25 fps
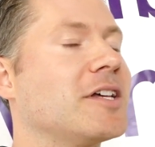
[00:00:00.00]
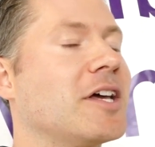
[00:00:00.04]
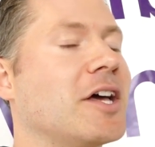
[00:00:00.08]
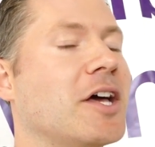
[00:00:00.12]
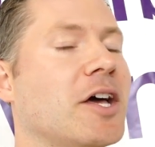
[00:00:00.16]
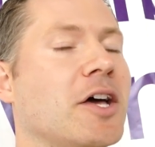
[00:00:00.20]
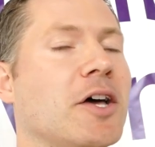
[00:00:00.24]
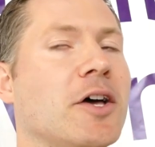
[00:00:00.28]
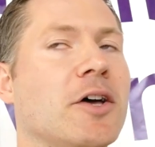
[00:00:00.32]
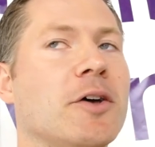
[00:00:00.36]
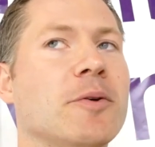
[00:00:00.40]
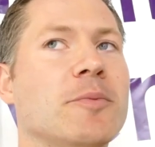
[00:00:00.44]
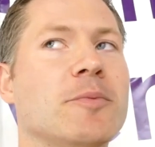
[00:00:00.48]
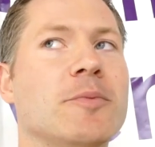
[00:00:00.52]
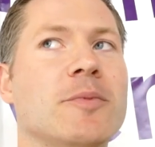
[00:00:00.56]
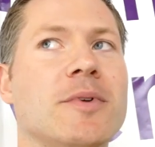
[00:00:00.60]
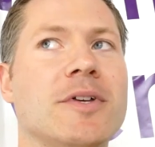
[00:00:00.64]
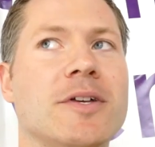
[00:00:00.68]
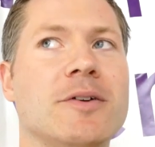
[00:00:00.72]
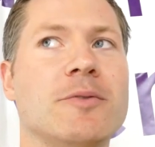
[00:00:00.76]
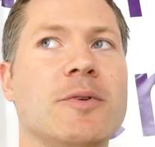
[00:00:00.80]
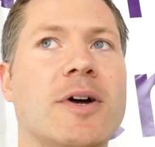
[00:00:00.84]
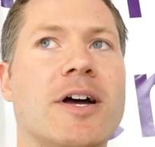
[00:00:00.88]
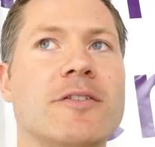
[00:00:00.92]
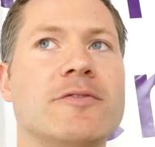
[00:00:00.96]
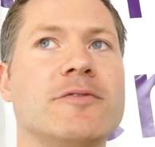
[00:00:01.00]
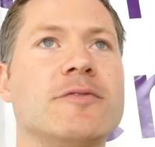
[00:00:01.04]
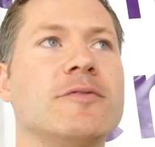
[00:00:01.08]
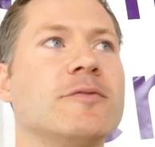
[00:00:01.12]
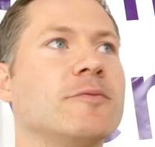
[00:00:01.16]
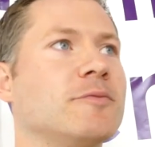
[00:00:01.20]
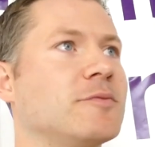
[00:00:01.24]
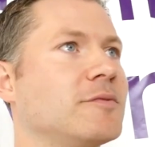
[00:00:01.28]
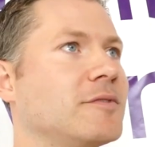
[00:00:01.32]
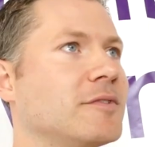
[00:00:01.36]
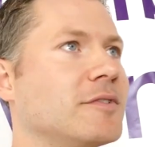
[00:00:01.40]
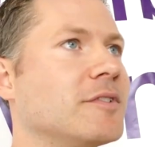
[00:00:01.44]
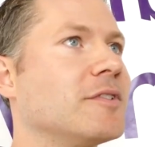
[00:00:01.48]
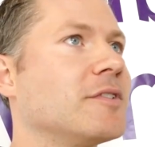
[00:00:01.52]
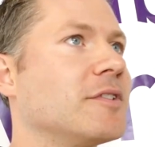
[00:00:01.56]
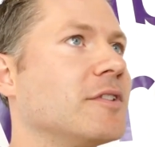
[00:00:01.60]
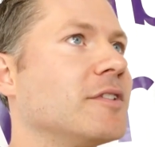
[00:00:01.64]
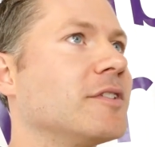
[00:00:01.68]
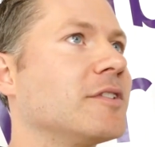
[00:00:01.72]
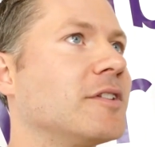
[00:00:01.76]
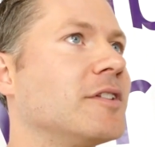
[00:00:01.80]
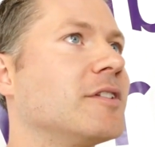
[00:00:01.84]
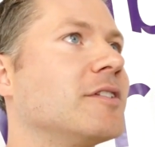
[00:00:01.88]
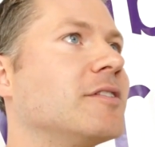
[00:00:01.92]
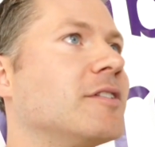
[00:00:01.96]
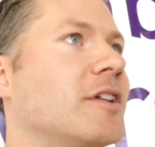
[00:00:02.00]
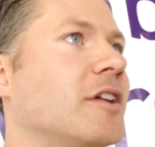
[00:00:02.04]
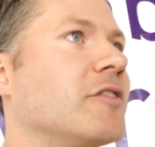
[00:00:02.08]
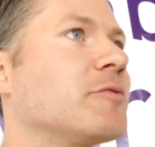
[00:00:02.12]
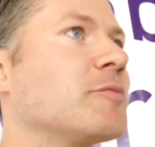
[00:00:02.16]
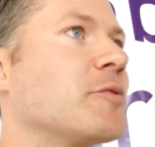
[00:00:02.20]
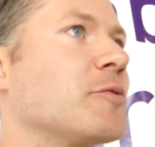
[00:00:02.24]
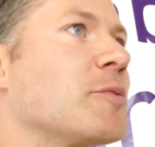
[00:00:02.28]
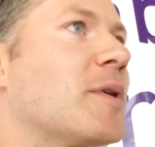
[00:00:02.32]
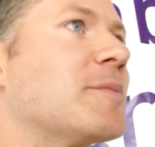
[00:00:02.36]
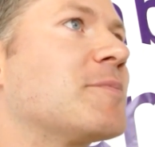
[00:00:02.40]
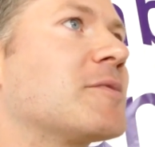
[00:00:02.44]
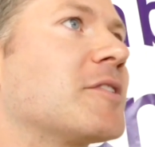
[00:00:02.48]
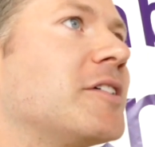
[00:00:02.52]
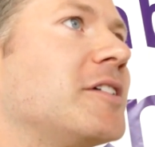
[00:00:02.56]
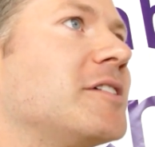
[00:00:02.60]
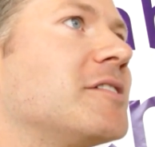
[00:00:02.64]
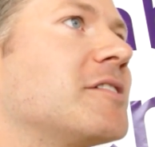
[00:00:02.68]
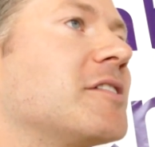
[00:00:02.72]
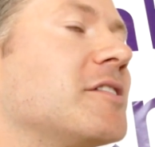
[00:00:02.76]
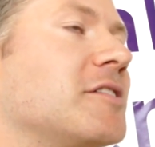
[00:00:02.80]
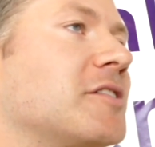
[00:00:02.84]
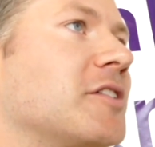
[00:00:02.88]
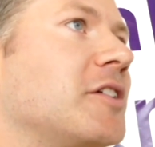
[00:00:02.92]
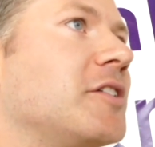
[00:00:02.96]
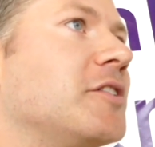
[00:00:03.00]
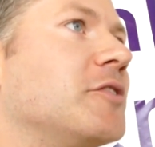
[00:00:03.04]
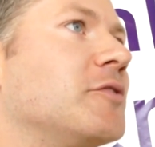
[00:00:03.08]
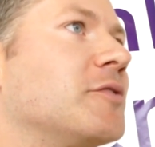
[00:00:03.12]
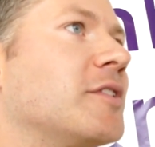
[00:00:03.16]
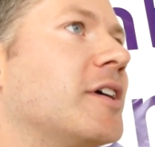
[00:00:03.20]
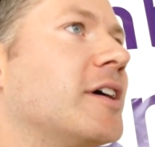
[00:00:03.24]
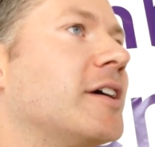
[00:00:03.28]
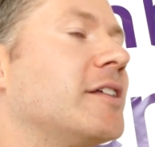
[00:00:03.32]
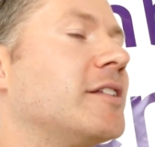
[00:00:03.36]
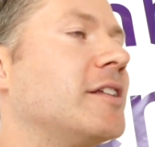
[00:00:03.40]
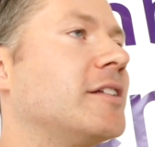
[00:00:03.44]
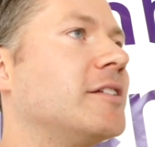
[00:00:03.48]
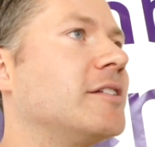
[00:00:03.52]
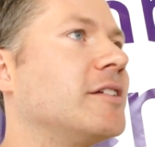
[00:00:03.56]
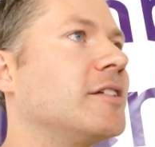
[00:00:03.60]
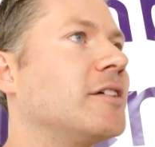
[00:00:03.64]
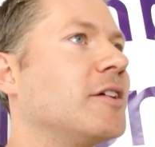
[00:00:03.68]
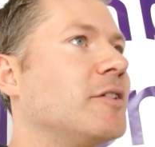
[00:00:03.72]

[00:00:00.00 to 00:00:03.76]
We have the Loughborough website certainly on there, and then